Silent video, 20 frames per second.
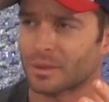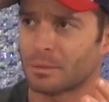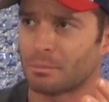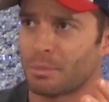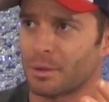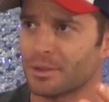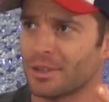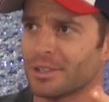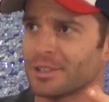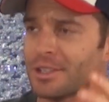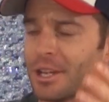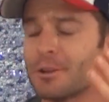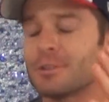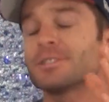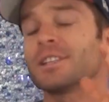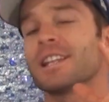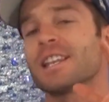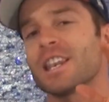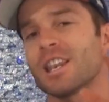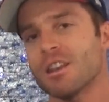But there
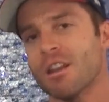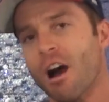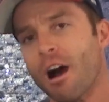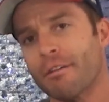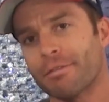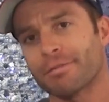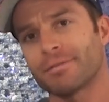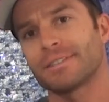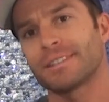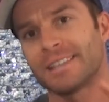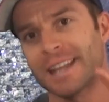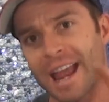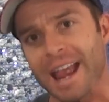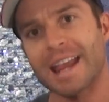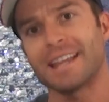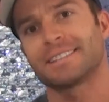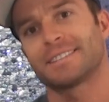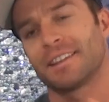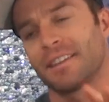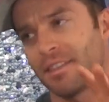was enough
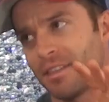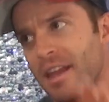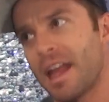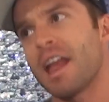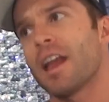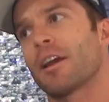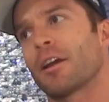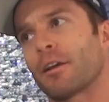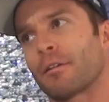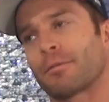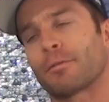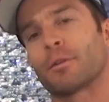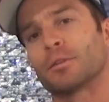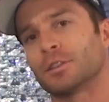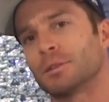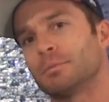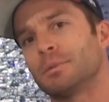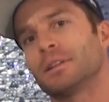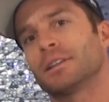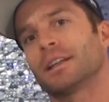taste there for it
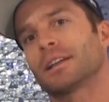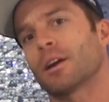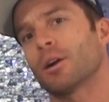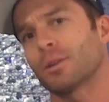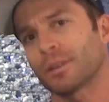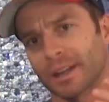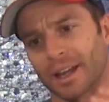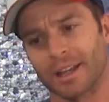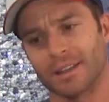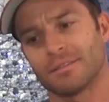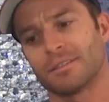to be like, okay,